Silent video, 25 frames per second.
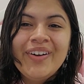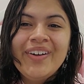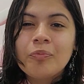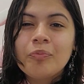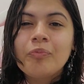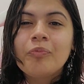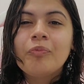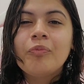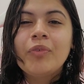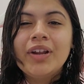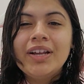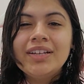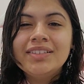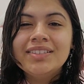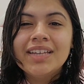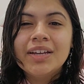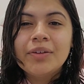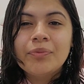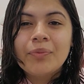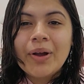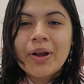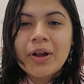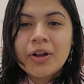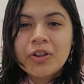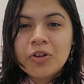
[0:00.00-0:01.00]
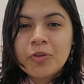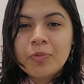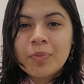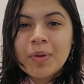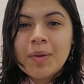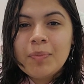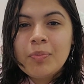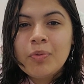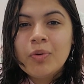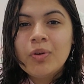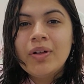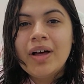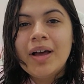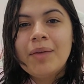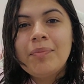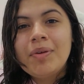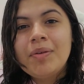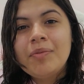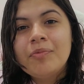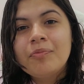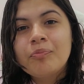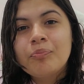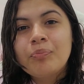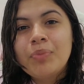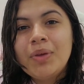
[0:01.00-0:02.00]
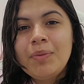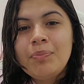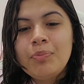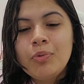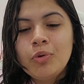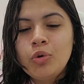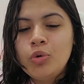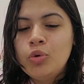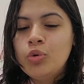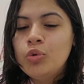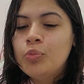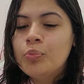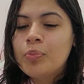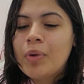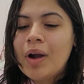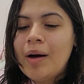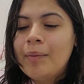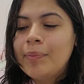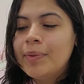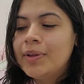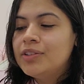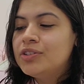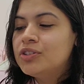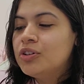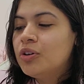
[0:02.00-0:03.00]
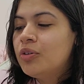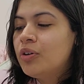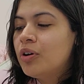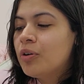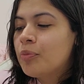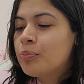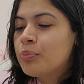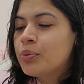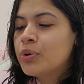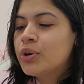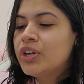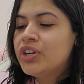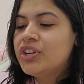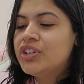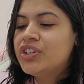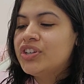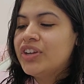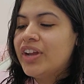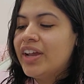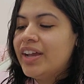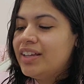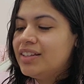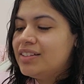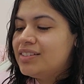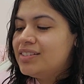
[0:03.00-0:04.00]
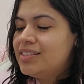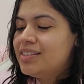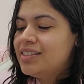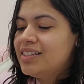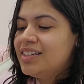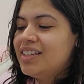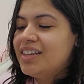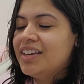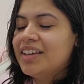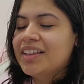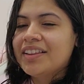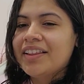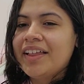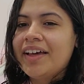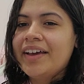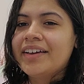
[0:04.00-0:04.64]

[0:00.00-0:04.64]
When I say regular people, I mean people who probably don't appreciate seeing